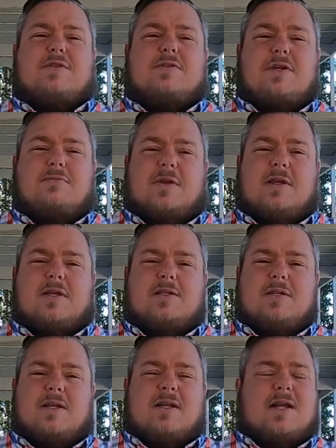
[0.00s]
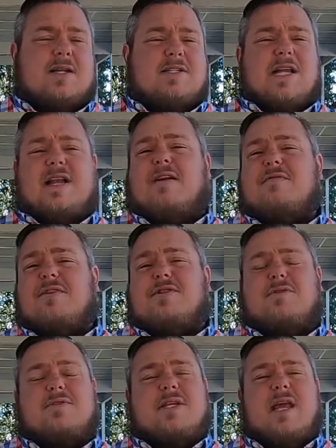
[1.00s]
3 weeks. Like I said, every
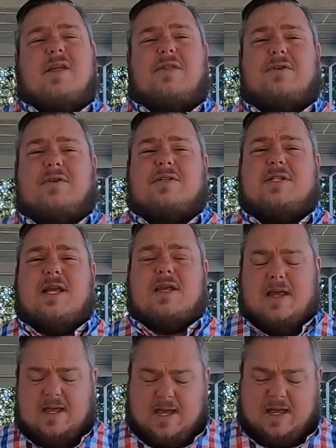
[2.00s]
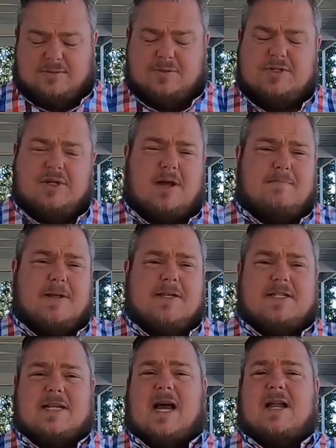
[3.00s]
Tuesday and Thursday, as we jump into
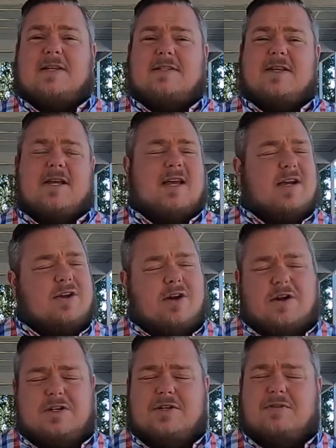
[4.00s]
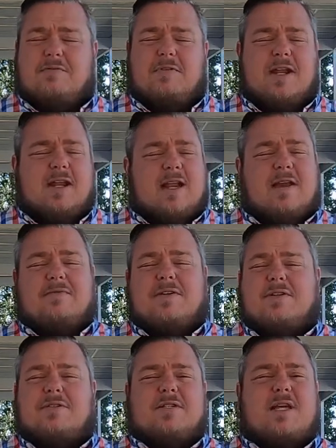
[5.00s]
Titus, encourage you to read it every
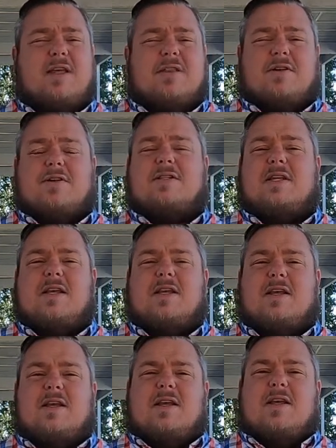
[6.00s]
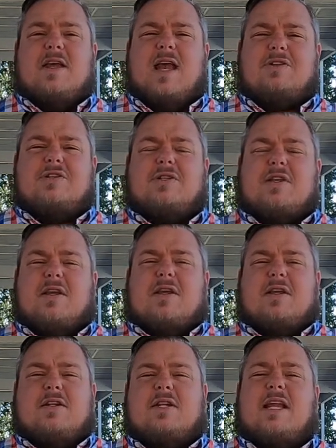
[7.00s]
Tuesday and Thursday and just
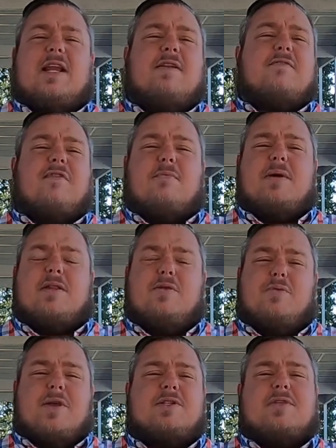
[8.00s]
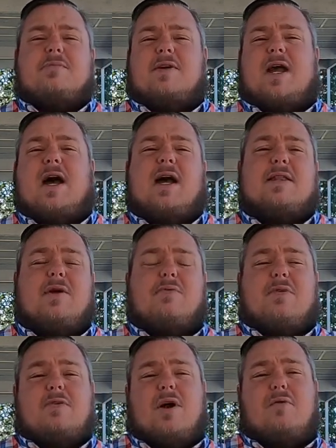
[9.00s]
glean from it the wisdom of God that will
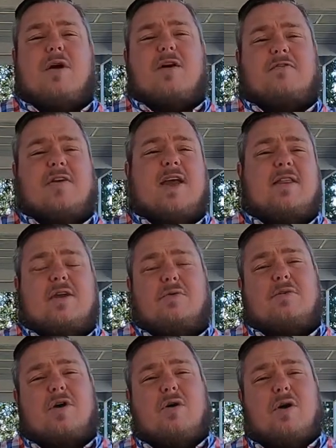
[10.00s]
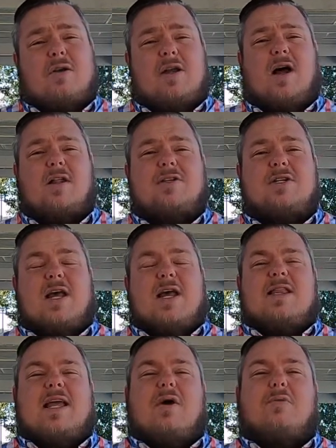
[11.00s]
grow our faith, that will grow our knowledge,
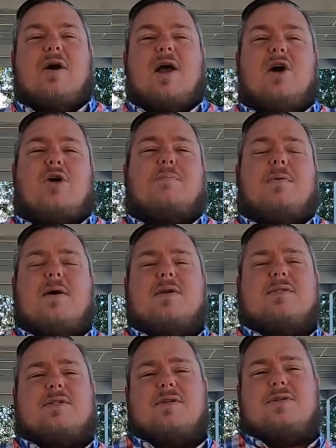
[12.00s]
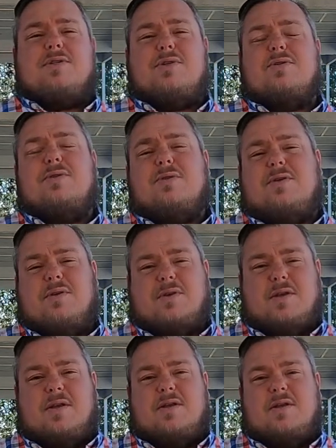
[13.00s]
that will help us to do good.